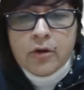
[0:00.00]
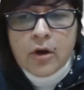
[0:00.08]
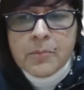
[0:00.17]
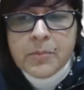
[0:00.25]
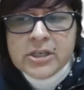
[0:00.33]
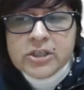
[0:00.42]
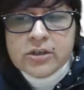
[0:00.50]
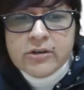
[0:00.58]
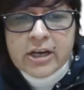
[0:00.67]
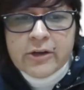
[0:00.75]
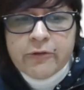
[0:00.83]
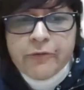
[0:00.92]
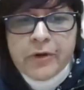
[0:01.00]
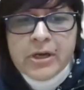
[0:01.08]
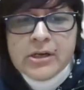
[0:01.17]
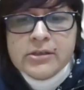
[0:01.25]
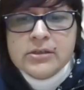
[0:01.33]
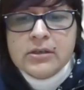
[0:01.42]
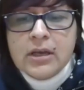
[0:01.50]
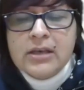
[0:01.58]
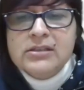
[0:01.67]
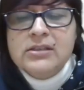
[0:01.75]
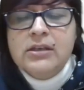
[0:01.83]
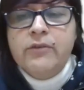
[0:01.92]
Robert Redfield
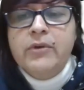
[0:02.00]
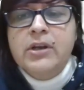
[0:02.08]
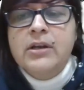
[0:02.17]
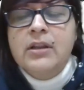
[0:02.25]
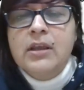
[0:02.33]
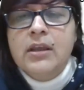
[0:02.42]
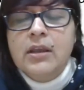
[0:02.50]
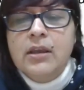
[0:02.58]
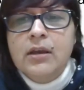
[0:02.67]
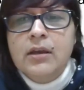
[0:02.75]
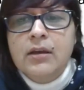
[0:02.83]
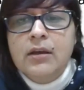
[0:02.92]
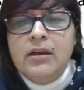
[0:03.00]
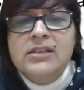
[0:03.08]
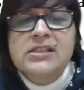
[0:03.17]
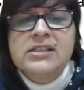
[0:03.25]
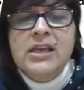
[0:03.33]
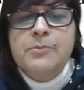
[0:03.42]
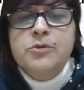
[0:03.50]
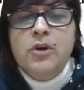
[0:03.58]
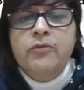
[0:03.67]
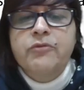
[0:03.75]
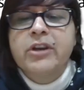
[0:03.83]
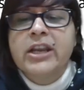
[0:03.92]
has given the concept
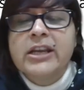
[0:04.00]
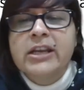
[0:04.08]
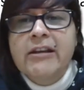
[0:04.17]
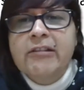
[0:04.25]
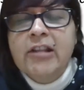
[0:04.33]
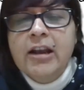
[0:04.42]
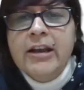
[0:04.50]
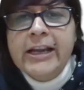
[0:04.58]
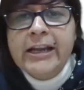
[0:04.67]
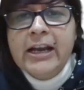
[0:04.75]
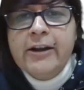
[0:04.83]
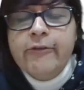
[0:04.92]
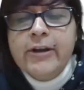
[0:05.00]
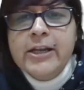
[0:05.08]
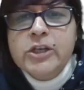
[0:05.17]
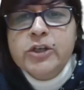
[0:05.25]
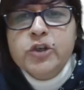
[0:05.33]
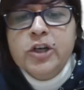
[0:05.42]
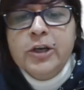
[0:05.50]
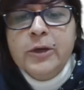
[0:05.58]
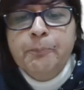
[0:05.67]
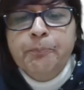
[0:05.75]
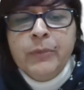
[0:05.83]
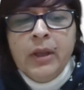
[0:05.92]
of great and the little tradition.